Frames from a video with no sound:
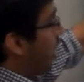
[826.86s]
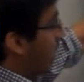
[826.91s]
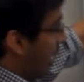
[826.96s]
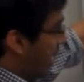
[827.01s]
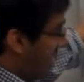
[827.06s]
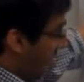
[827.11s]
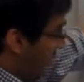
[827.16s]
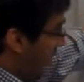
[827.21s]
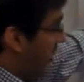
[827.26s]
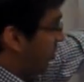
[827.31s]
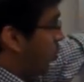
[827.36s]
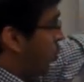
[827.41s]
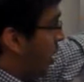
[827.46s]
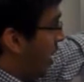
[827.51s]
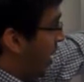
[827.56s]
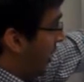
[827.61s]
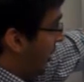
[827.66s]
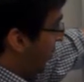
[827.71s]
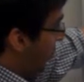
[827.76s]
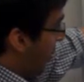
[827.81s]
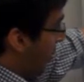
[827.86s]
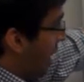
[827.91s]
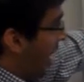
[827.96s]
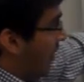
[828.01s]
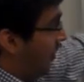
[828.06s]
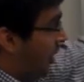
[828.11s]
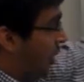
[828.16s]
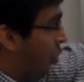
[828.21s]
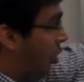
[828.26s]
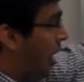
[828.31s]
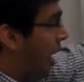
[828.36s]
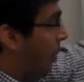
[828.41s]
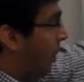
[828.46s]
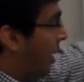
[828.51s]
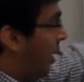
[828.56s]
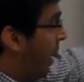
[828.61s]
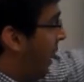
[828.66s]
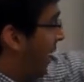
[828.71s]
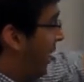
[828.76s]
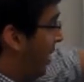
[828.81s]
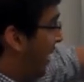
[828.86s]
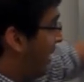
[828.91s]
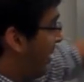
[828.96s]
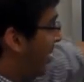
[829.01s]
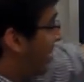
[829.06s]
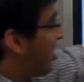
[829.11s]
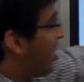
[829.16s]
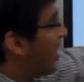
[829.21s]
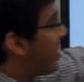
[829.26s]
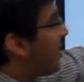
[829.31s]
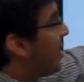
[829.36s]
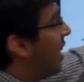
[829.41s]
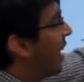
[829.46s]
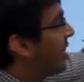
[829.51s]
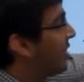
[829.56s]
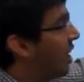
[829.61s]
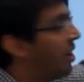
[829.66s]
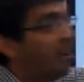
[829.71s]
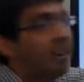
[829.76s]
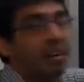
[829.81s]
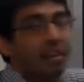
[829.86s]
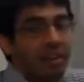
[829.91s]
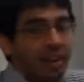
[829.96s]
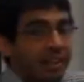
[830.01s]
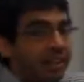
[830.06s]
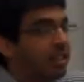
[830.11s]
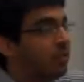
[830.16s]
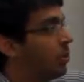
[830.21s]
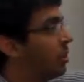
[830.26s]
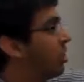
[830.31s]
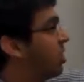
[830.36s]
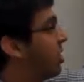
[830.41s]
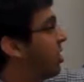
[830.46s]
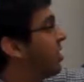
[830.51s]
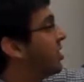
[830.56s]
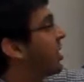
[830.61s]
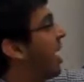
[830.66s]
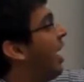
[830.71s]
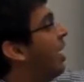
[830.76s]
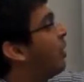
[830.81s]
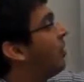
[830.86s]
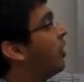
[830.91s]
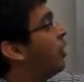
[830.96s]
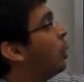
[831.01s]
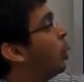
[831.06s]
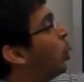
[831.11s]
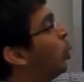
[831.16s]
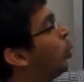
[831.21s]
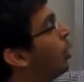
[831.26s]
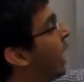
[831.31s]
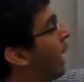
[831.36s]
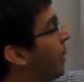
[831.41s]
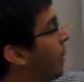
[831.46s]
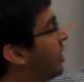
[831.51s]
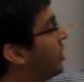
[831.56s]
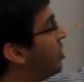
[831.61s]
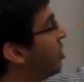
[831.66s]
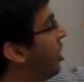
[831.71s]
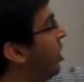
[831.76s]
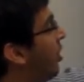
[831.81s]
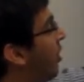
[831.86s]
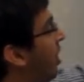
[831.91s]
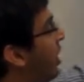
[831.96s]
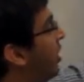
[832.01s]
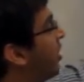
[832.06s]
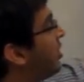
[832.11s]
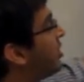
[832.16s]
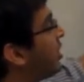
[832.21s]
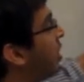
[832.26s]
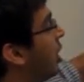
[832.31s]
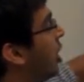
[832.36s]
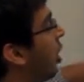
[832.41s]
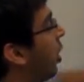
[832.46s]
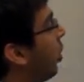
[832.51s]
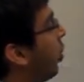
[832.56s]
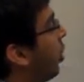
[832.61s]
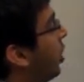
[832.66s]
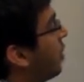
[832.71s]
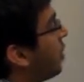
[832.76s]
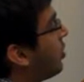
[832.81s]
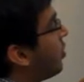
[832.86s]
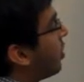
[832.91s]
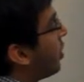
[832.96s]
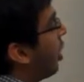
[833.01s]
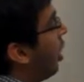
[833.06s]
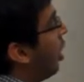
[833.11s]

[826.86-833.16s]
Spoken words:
If it is 1, it's from alpha to gamma. And then this is the extended trellis, which is kind of a 2-dimensional trellis, which